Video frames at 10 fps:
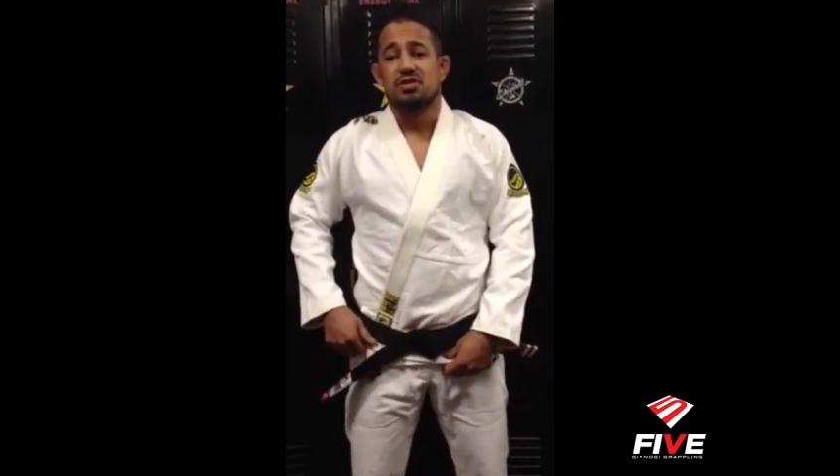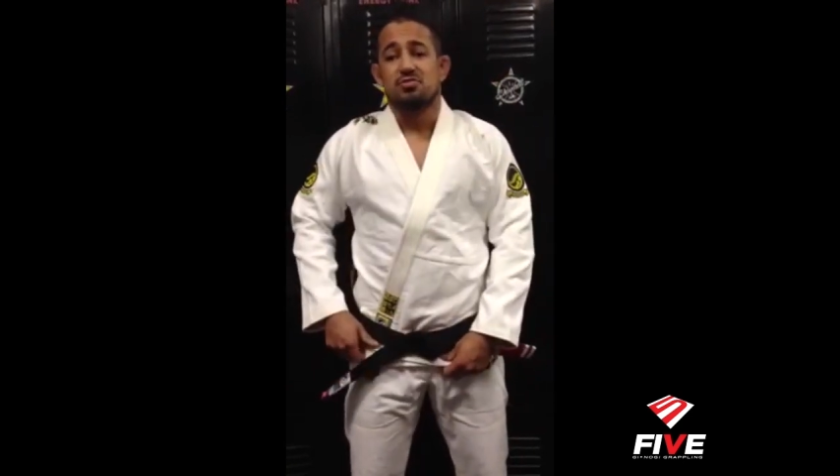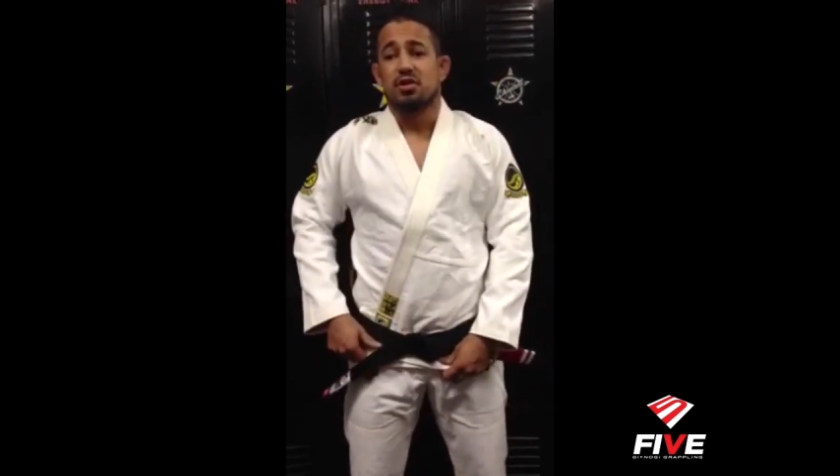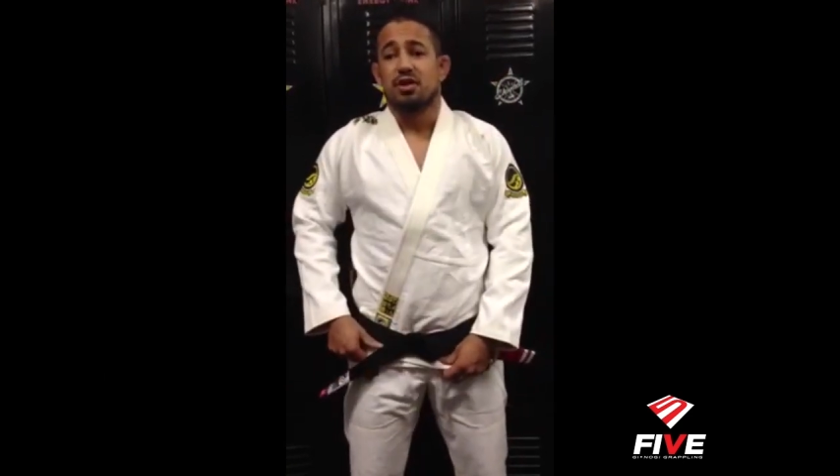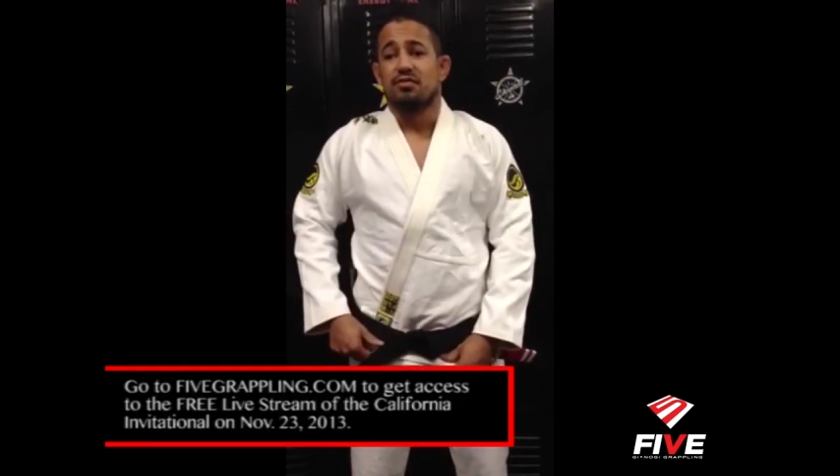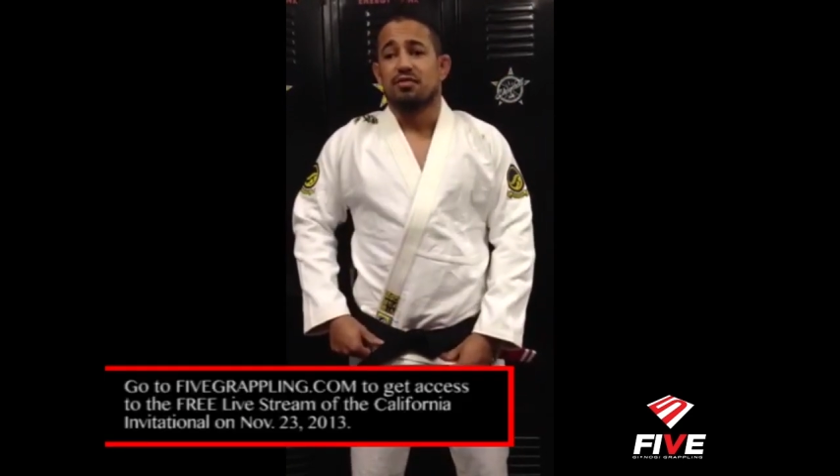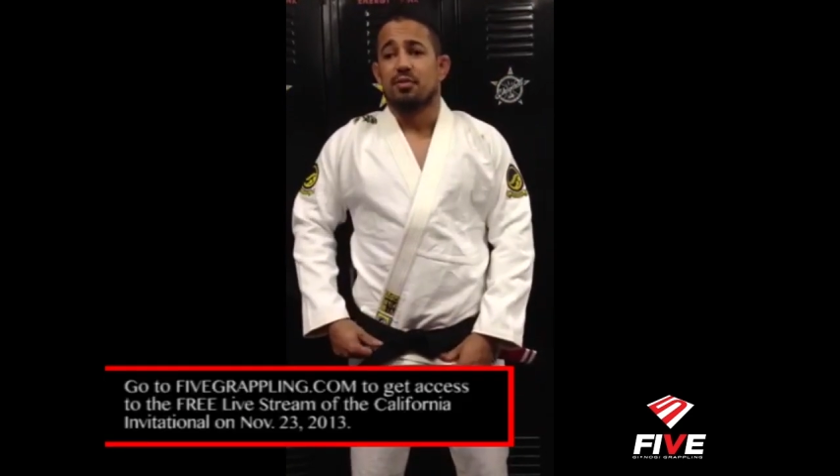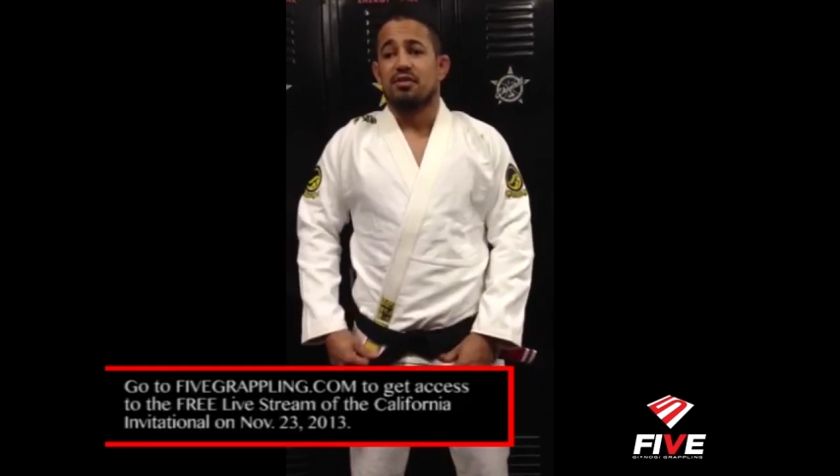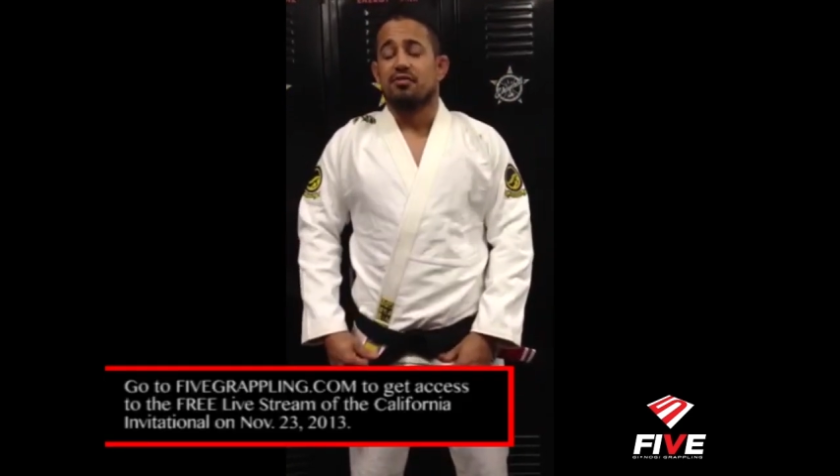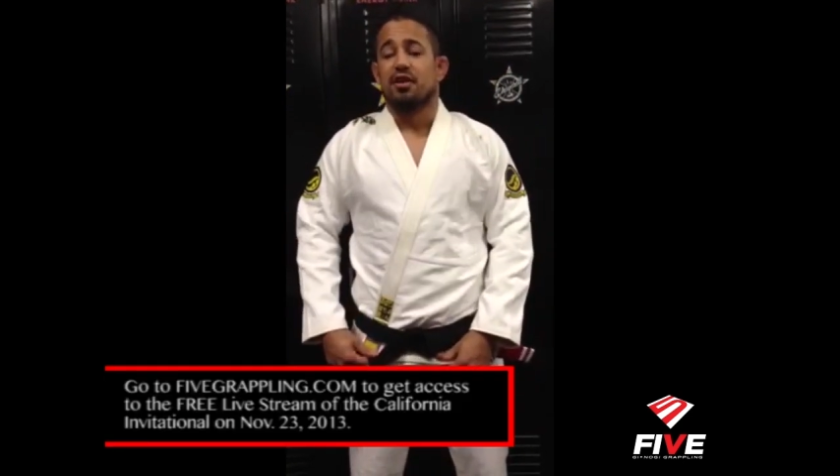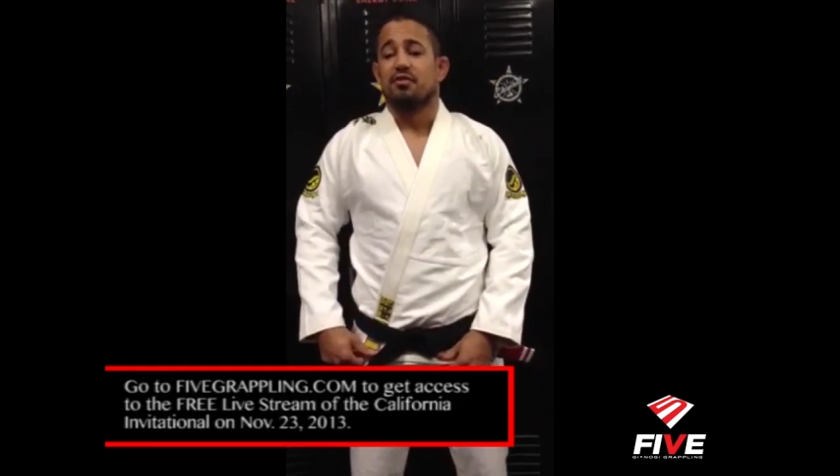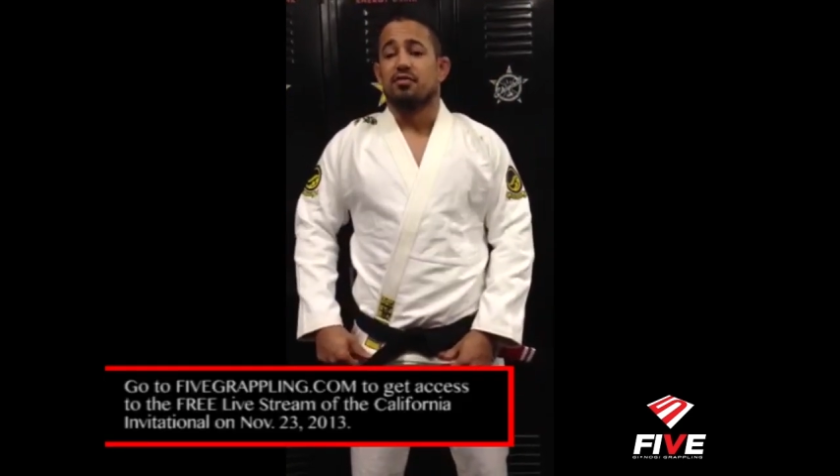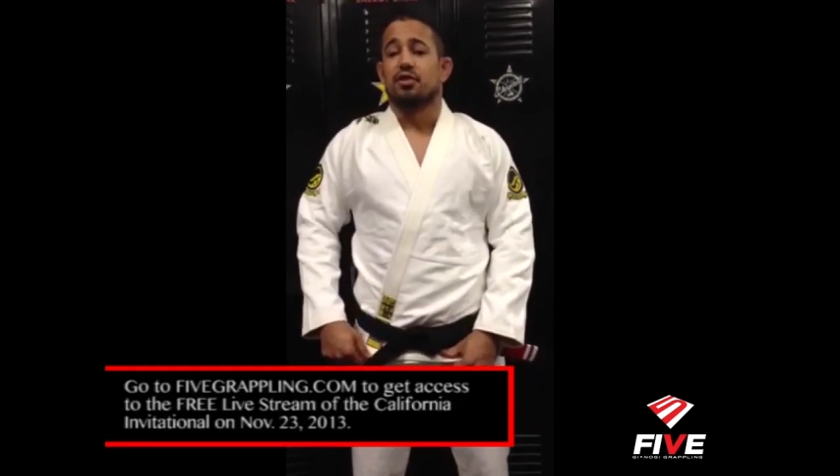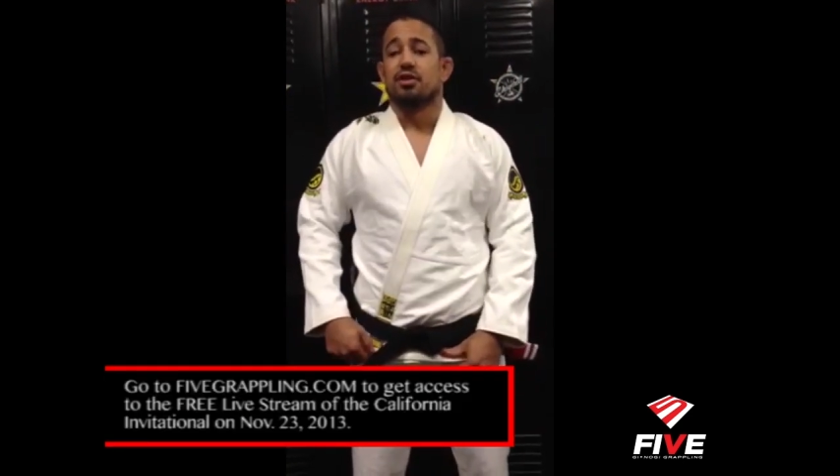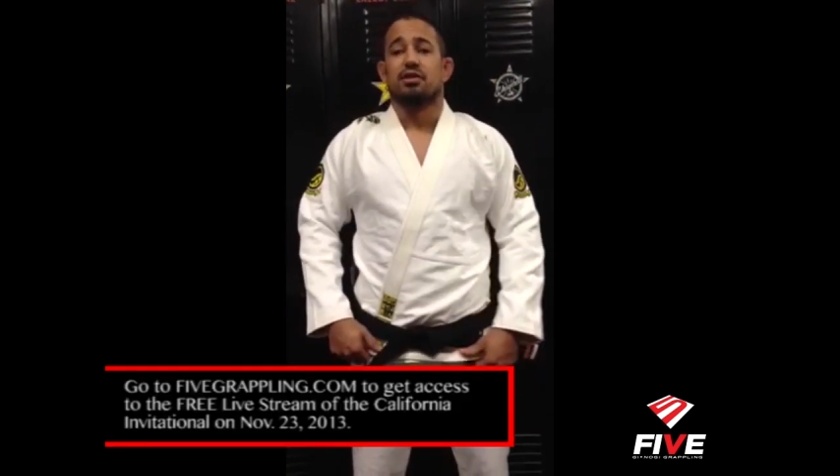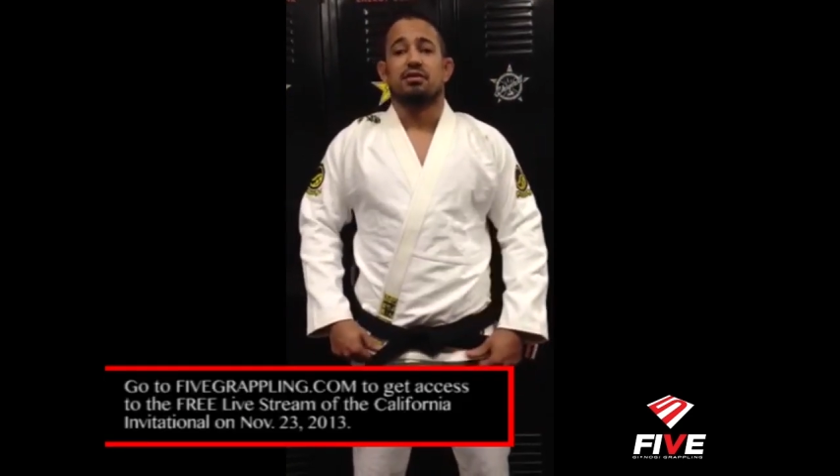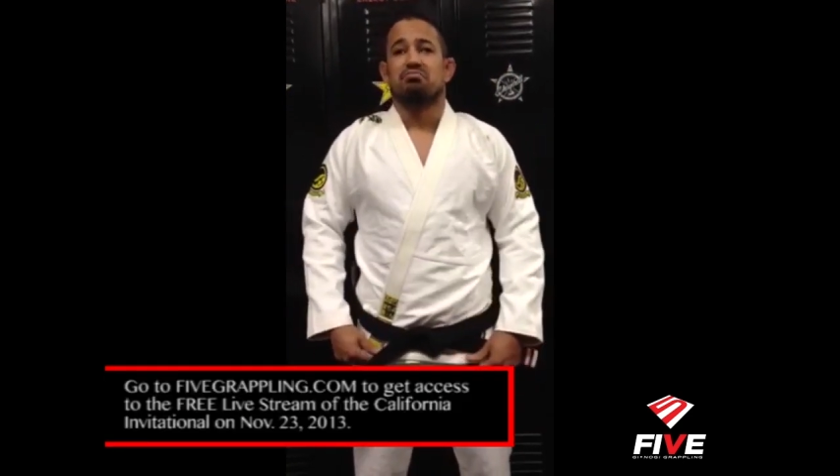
He's one of my favorite